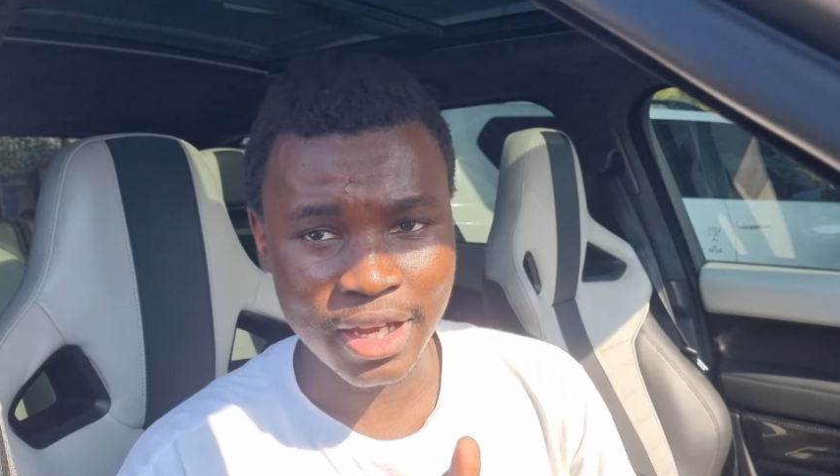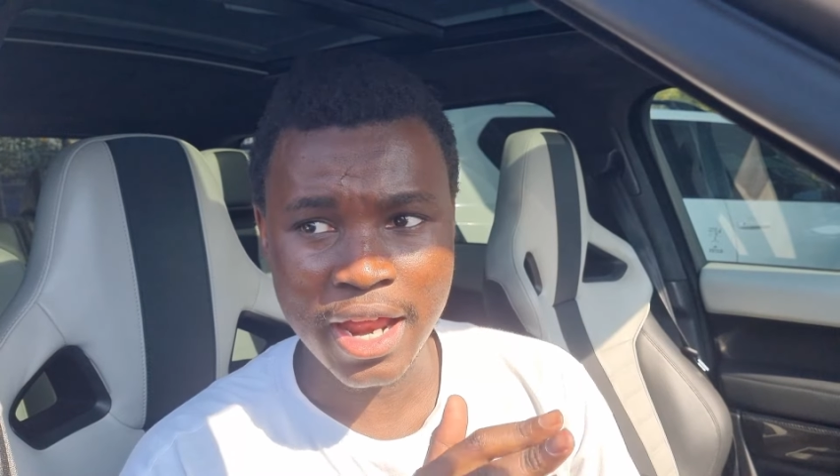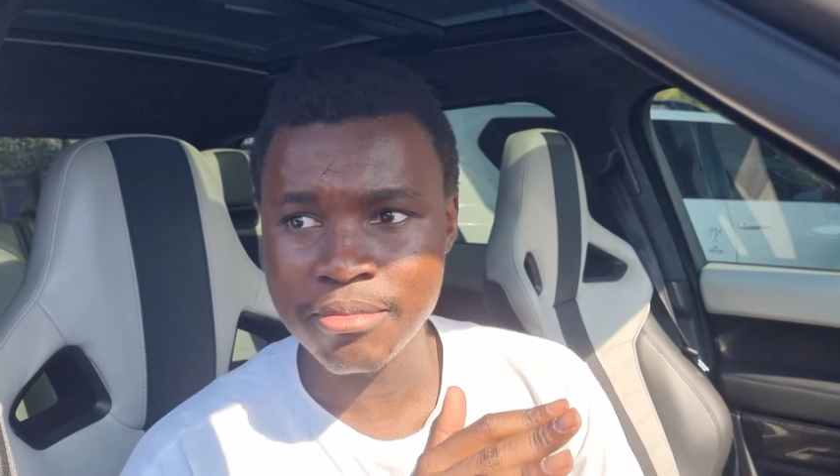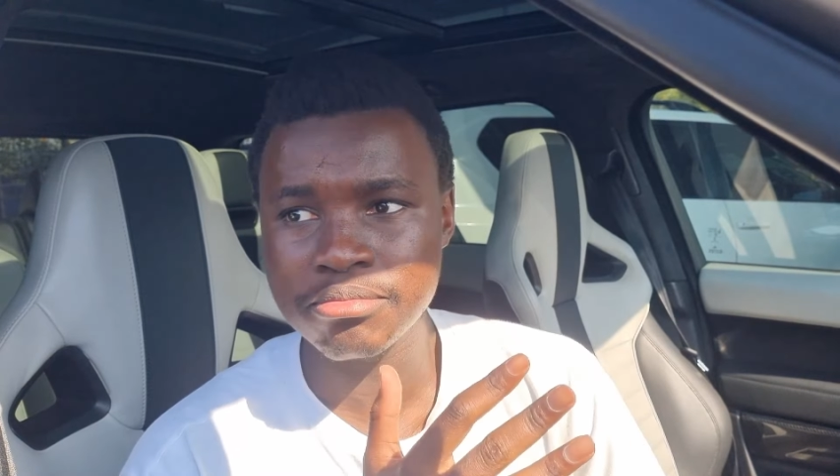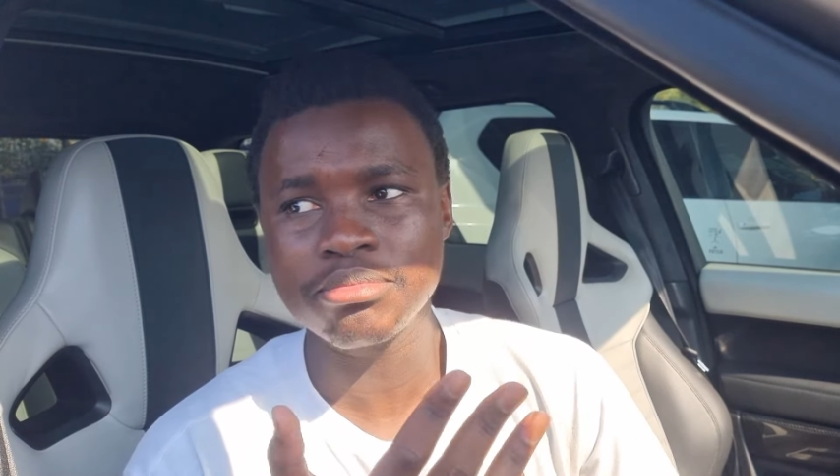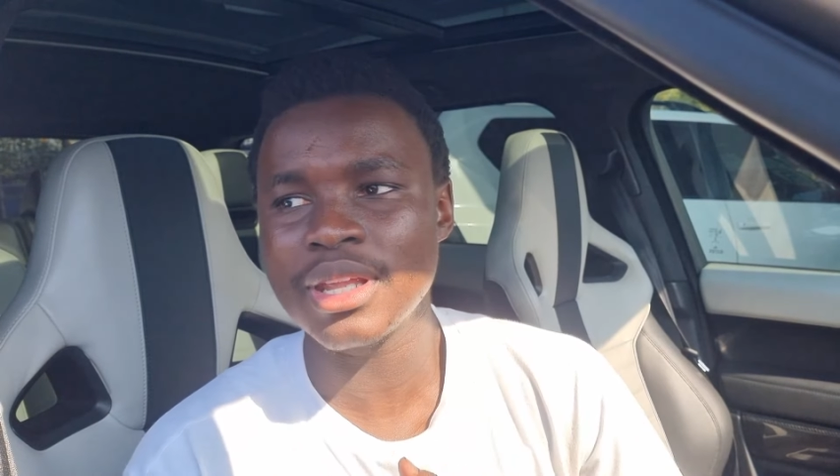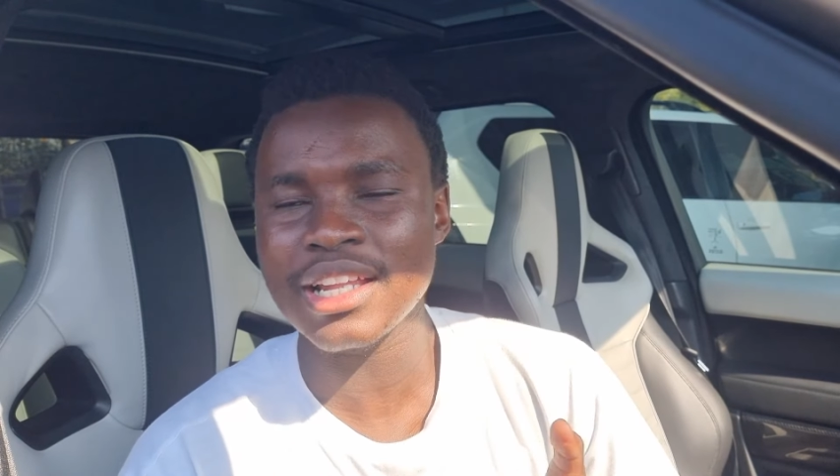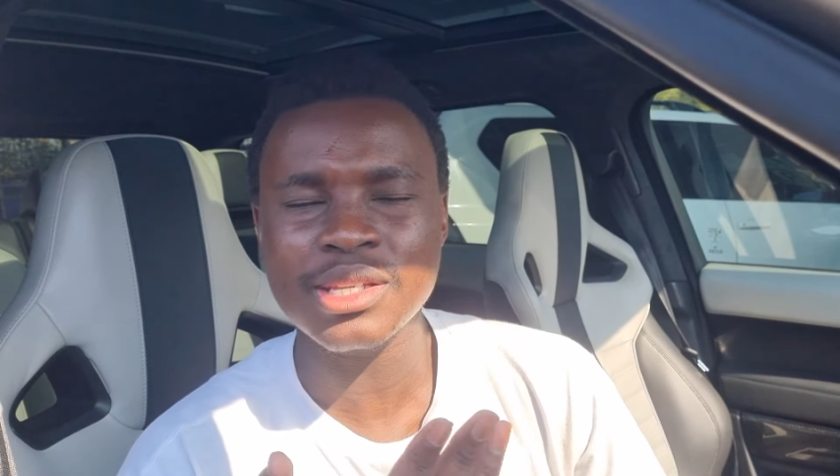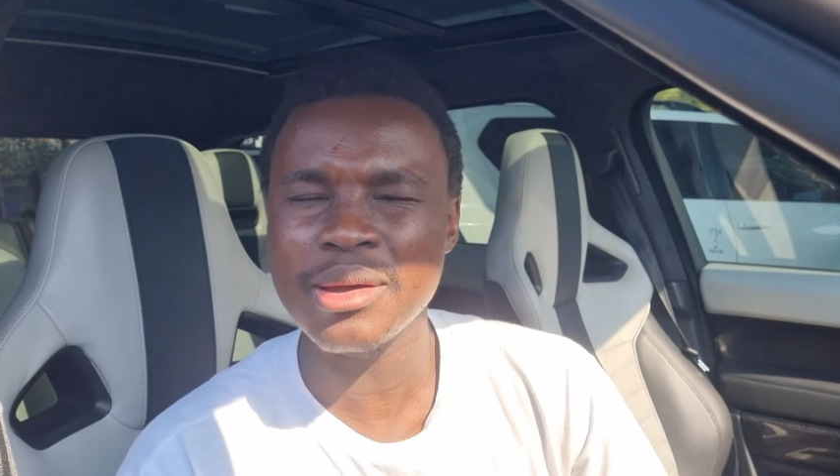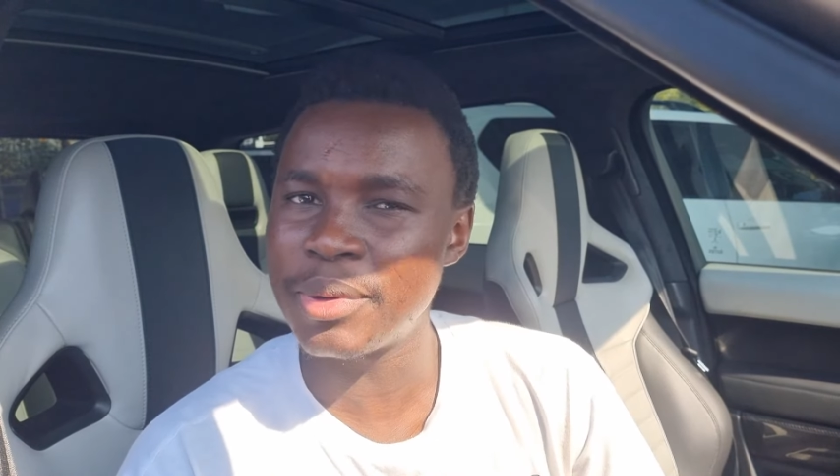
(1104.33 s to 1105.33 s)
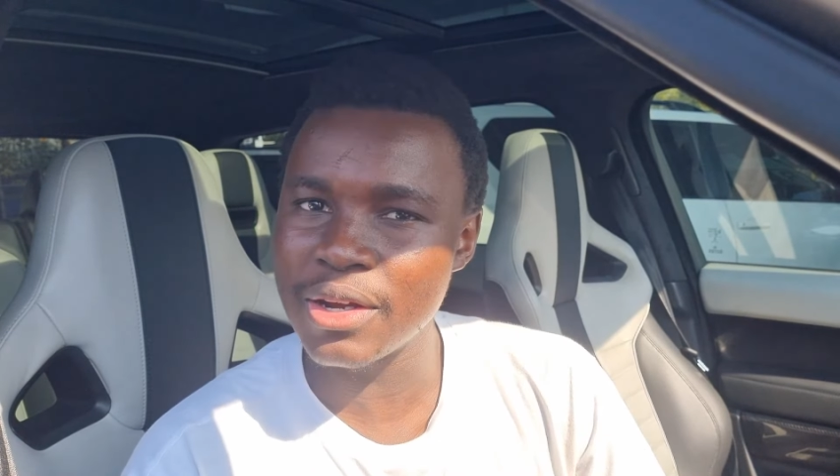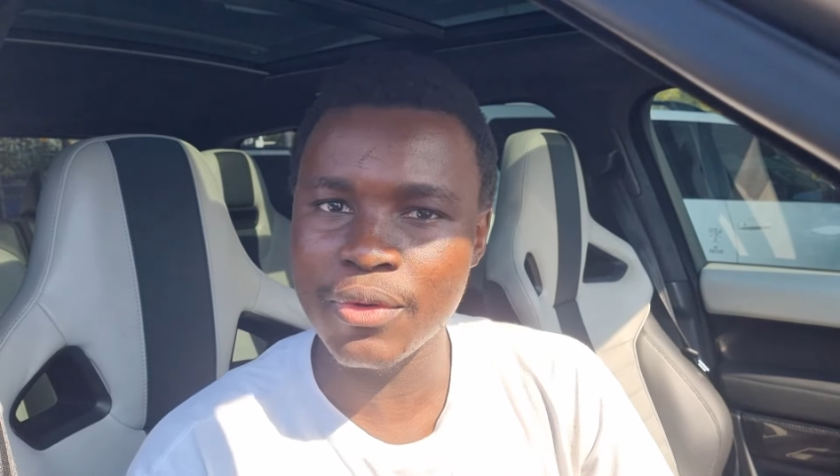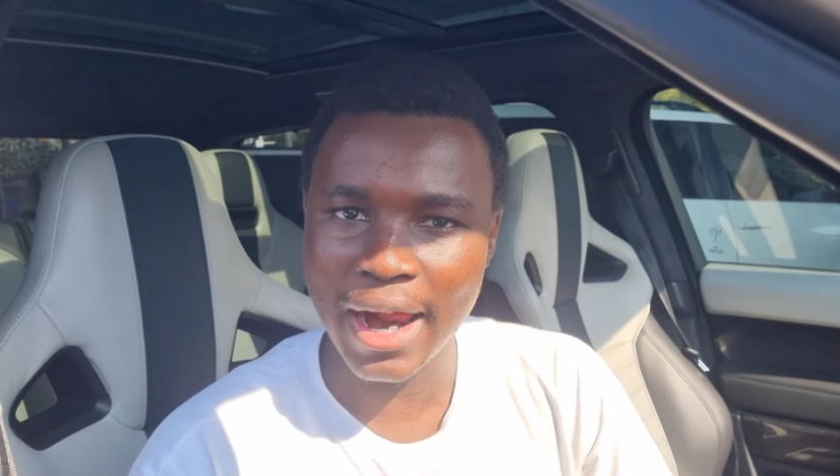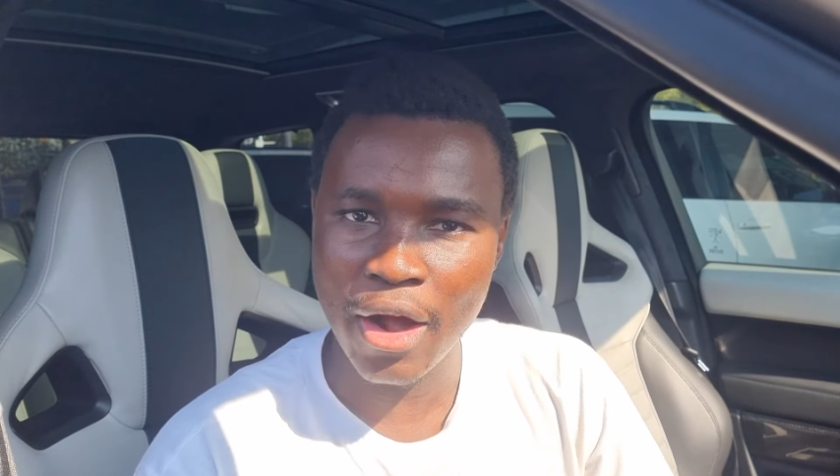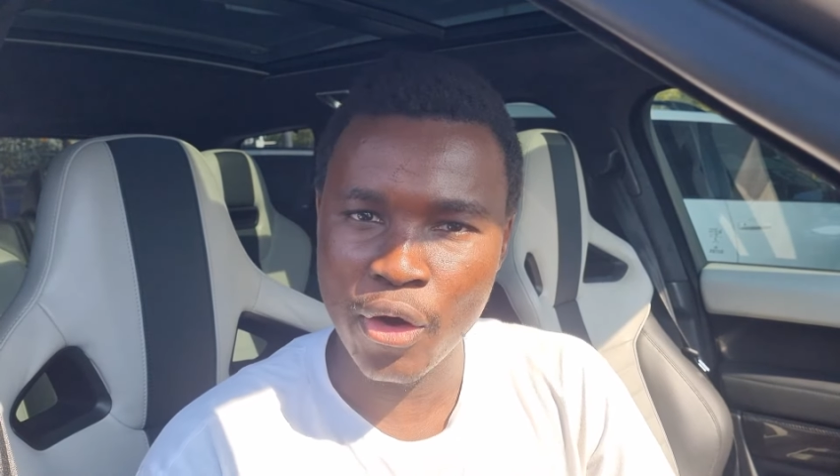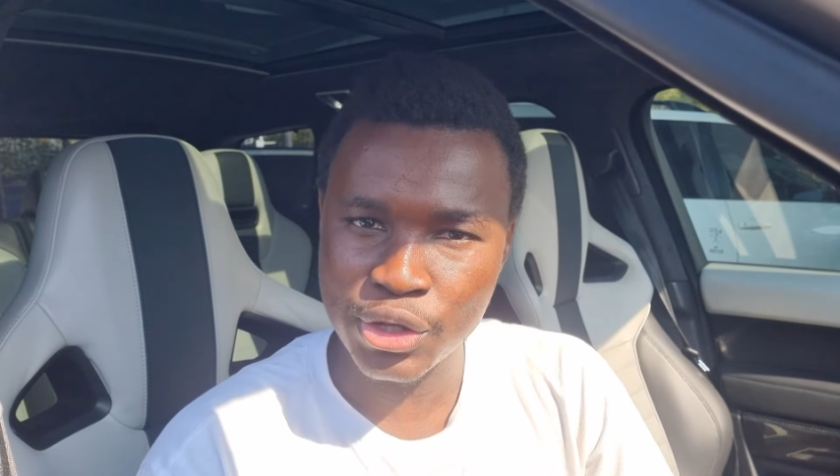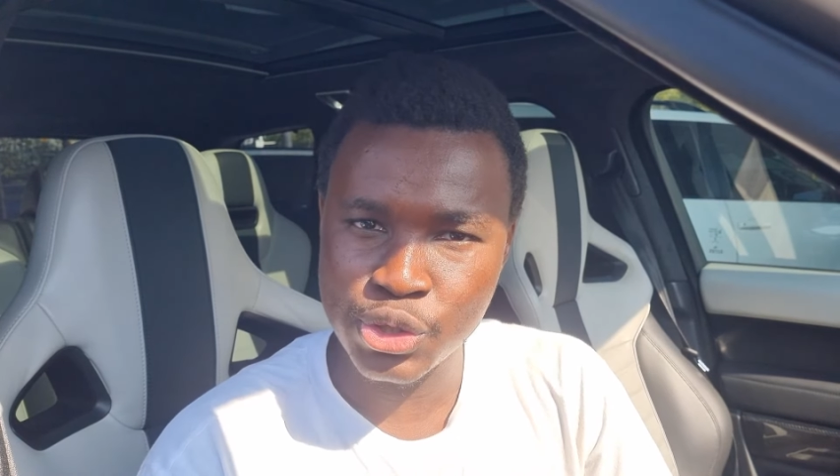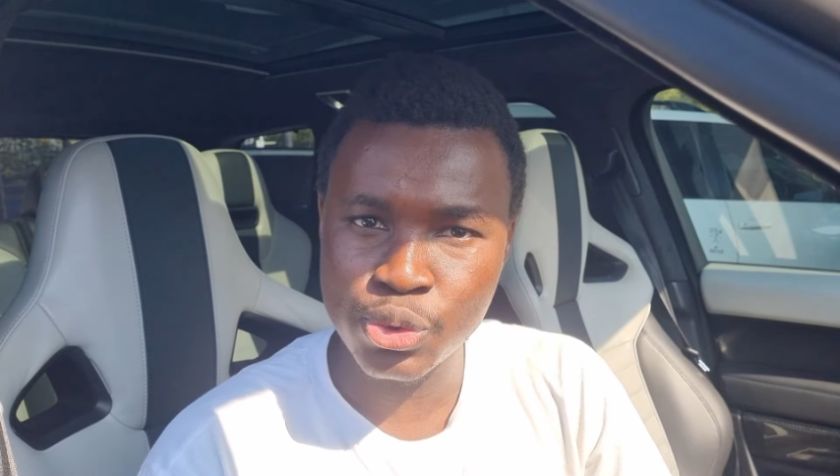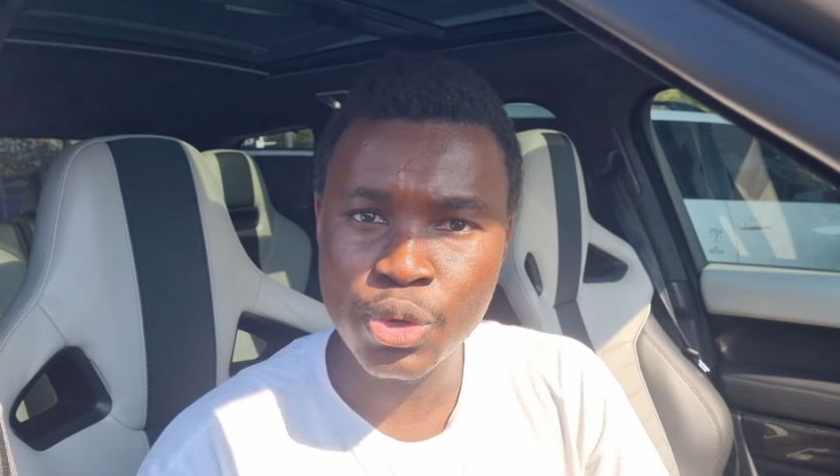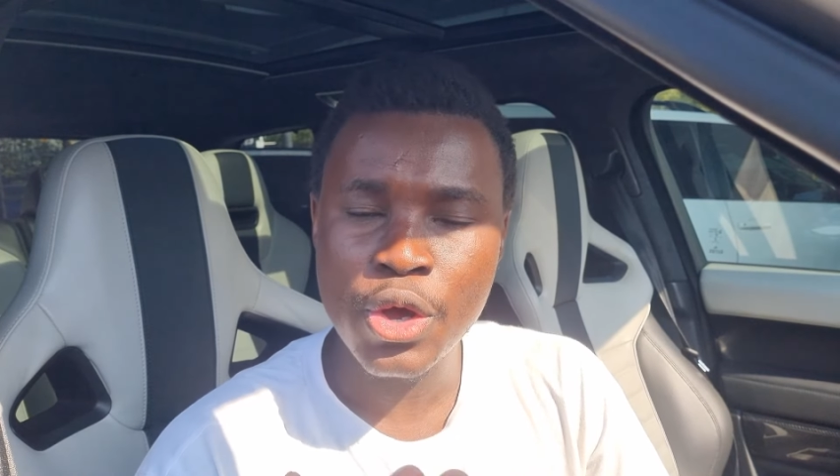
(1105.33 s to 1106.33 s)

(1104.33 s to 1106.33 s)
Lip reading: and that's a bit of what I got too.